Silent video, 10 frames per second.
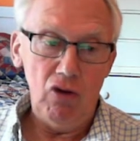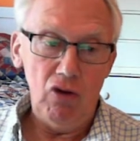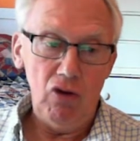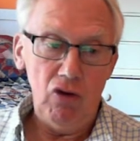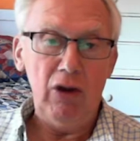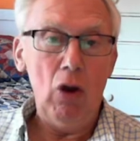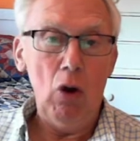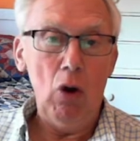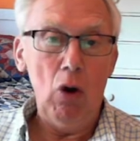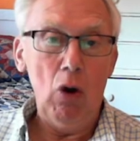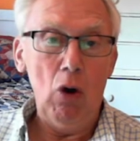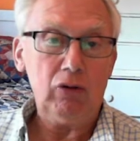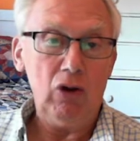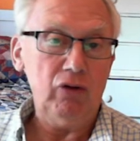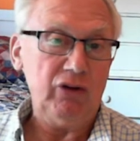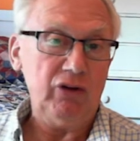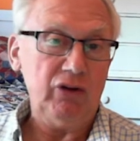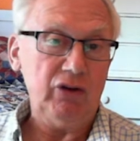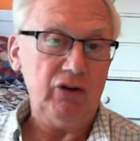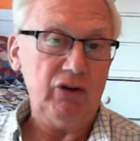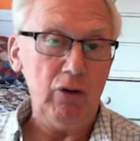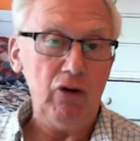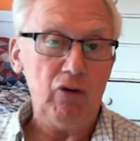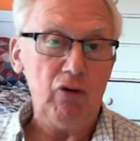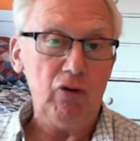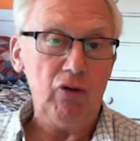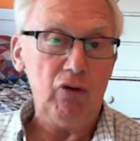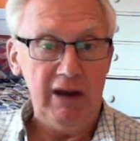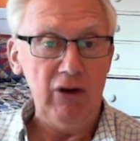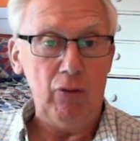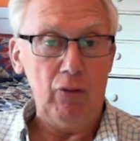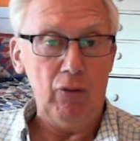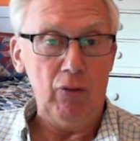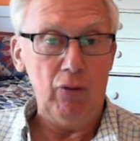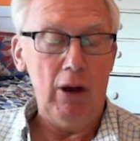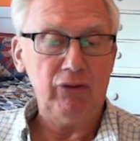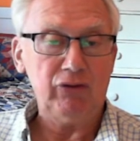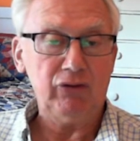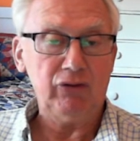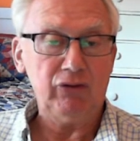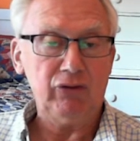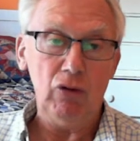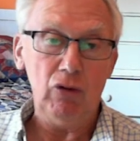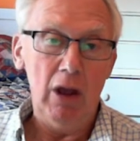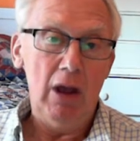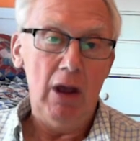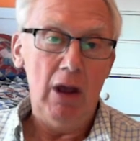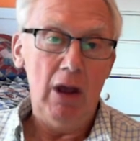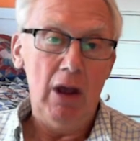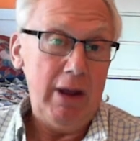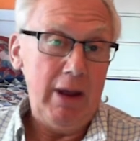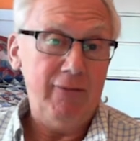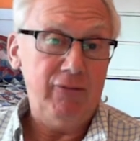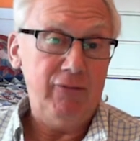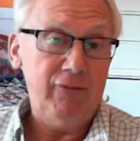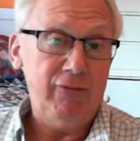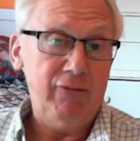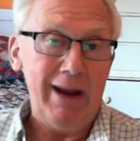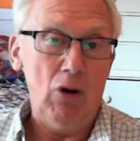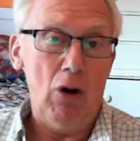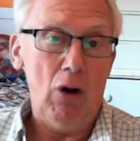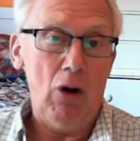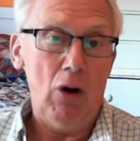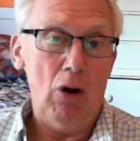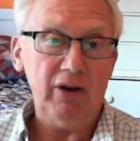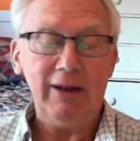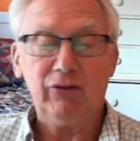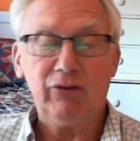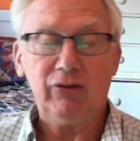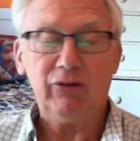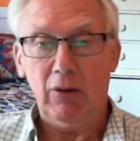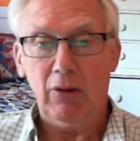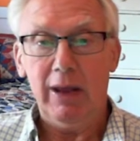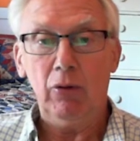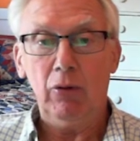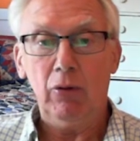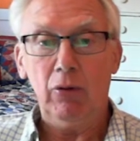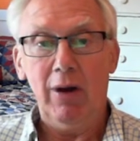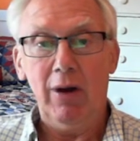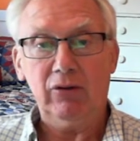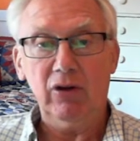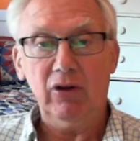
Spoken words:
need to know, of course, the difference between direct and indirect cost. Okay, you really only have two direct costs, and that's direct labor and direct